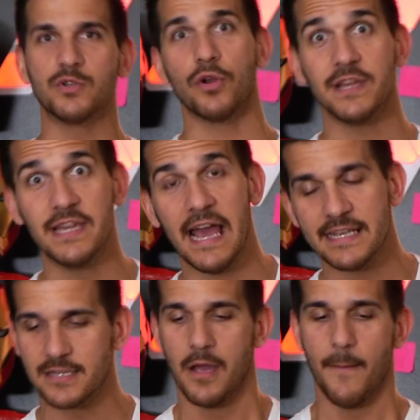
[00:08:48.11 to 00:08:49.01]
you already
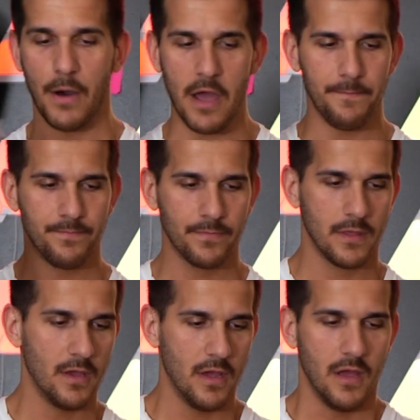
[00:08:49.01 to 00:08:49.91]
guessed, but
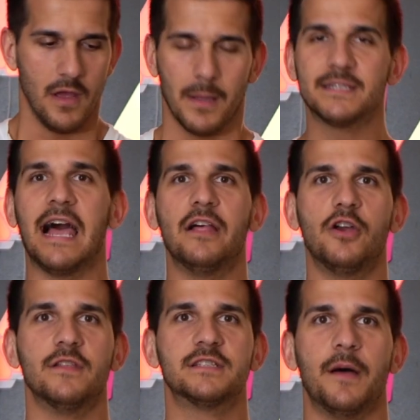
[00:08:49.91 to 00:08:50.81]
let's tally
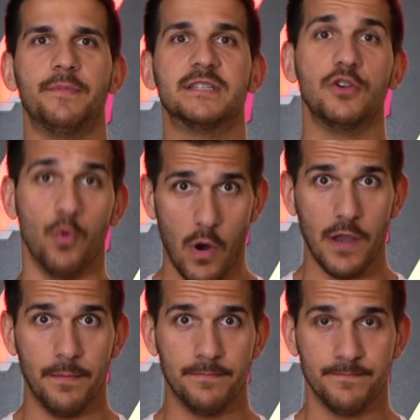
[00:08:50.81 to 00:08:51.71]
all this up and see who won.